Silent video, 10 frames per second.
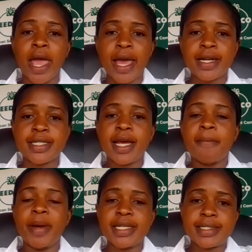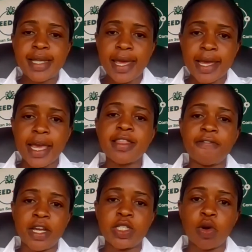had been saying in
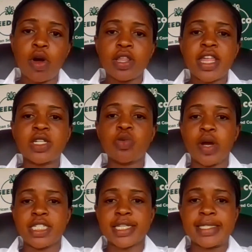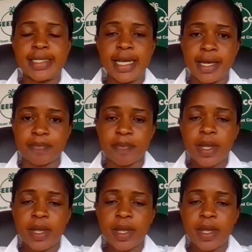the video that we were just seeing.